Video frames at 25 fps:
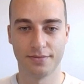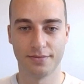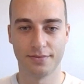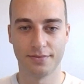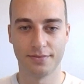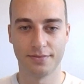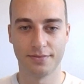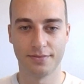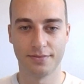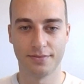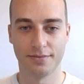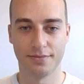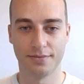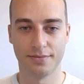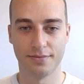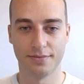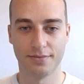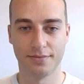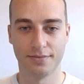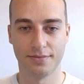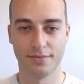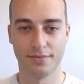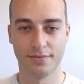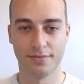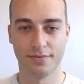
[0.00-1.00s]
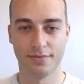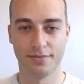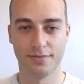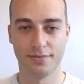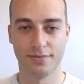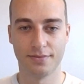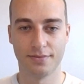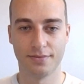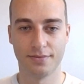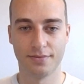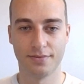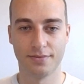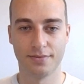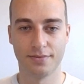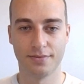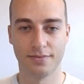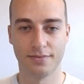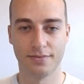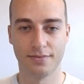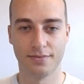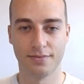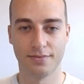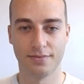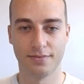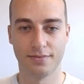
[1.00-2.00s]

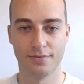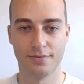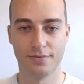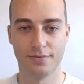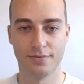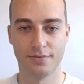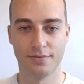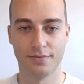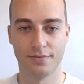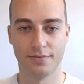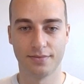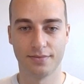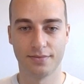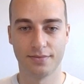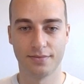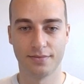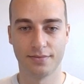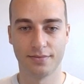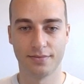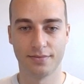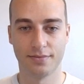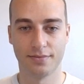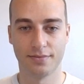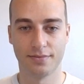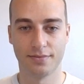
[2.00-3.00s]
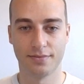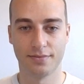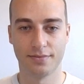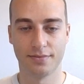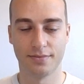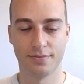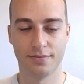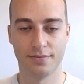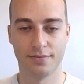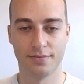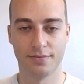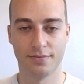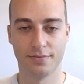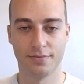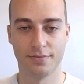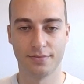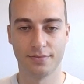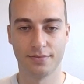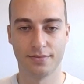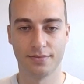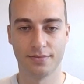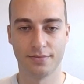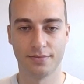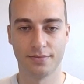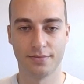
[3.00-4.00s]

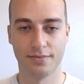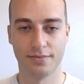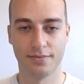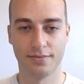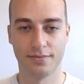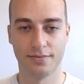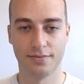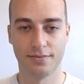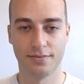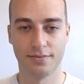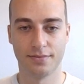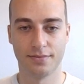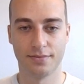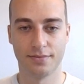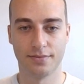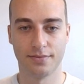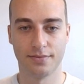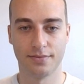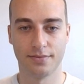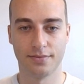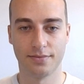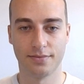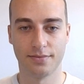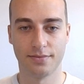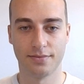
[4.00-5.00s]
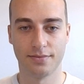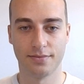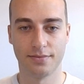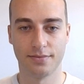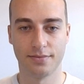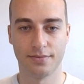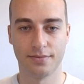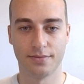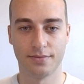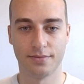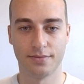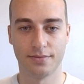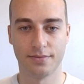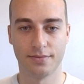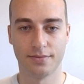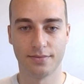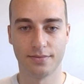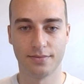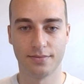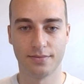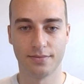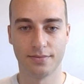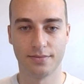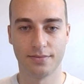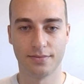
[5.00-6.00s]

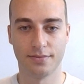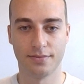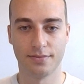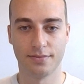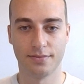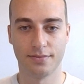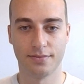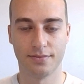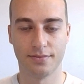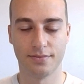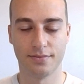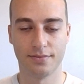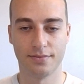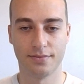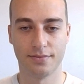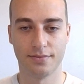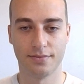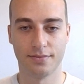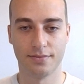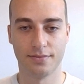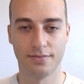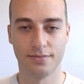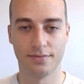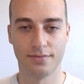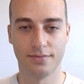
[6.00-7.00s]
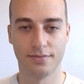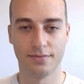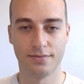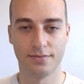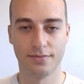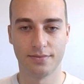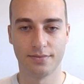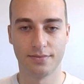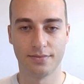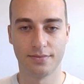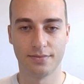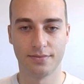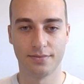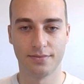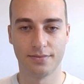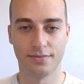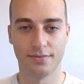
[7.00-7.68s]
(silence)